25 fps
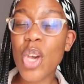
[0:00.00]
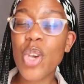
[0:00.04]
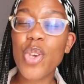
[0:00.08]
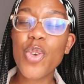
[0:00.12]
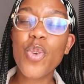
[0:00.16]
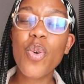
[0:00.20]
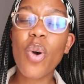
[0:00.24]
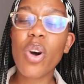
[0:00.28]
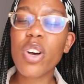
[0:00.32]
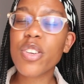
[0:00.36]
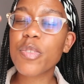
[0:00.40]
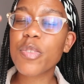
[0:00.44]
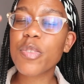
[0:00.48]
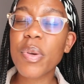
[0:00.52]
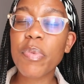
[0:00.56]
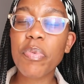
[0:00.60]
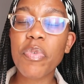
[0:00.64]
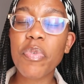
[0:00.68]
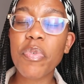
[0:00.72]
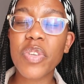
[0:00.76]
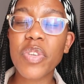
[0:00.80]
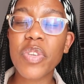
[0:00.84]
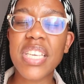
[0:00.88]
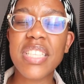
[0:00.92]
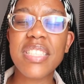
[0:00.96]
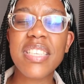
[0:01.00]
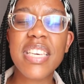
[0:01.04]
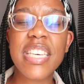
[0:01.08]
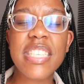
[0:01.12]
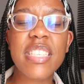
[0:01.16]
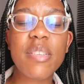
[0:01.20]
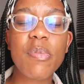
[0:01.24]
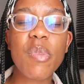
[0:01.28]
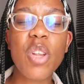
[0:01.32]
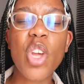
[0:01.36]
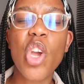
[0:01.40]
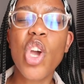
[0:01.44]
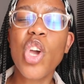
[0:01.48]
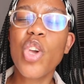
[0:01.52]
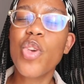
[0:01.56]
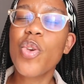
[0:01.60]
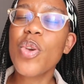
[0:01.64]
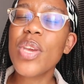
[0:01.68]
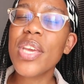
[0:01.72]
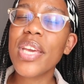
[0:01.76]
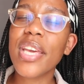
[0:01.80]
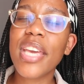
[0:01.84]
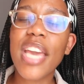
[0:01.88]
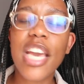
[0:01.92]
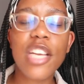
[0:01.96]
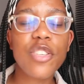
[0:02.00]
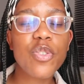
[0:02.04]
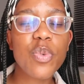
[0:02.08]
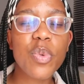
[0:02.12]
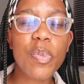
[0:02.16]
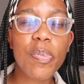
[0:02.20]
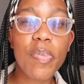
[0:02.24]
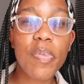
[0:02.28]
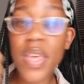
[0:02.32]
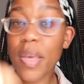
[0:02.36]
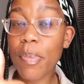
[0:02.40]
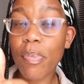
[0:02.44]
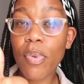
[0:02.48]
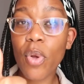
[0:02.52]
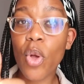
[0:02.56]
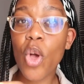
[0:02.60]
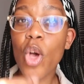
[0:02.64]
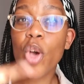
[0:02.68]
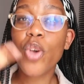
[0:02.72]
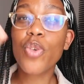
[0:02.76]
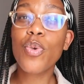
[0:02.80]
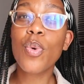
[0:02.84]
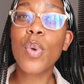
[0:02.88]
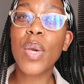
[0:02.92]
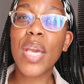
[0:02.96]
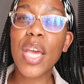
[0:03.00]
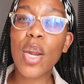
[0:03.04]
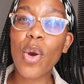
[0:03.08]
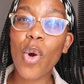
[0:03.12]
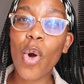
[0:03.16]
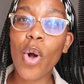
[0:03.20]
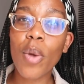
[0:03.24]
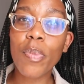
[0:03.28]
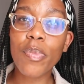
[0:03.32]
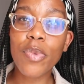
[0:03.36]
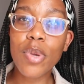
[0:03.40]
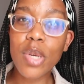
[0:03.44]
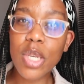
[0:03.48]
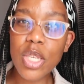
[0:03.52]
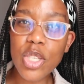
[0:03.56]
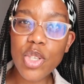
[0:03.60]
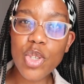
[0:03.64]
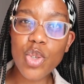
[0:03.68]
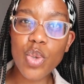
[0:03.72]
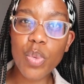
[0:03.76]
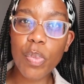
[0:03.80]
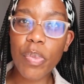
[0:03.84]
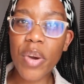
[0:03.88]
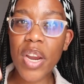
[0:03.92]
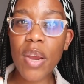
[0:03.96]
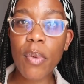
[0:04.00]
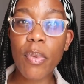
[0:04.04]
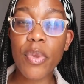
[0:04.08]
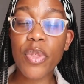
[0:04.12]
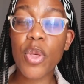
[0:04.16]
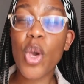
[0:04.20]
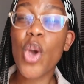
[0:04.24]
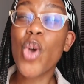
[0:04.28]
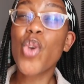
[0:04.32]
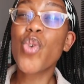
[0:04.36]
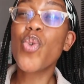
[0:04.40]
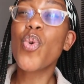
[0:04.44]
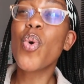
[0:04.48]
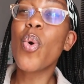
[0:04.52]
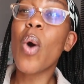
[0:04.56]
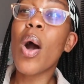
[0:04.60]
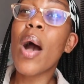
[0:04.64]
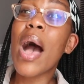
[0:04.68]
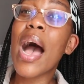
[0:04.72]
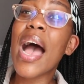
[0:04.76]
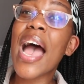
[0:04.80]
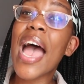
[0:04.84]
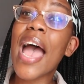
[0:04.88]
you ask people for their testimony, you engage with people, you get a community to pray with, you